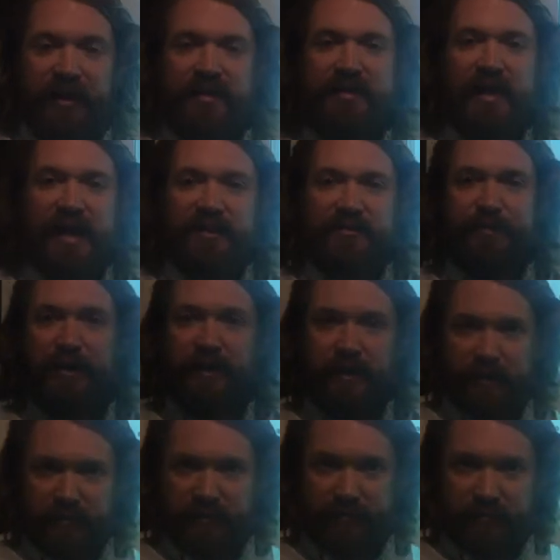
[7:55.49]
That's
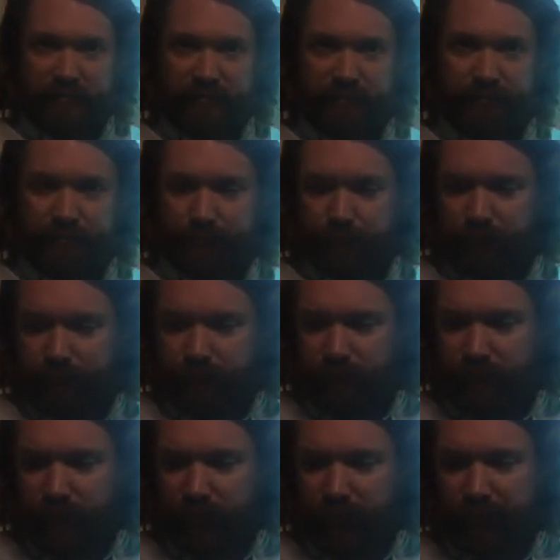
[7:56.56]
because,
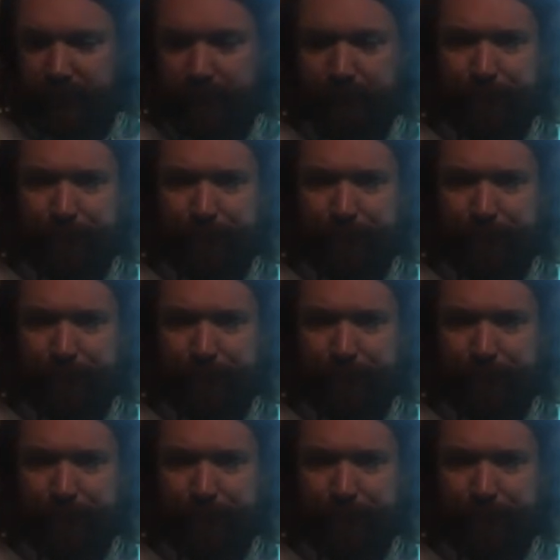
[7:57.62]
okay,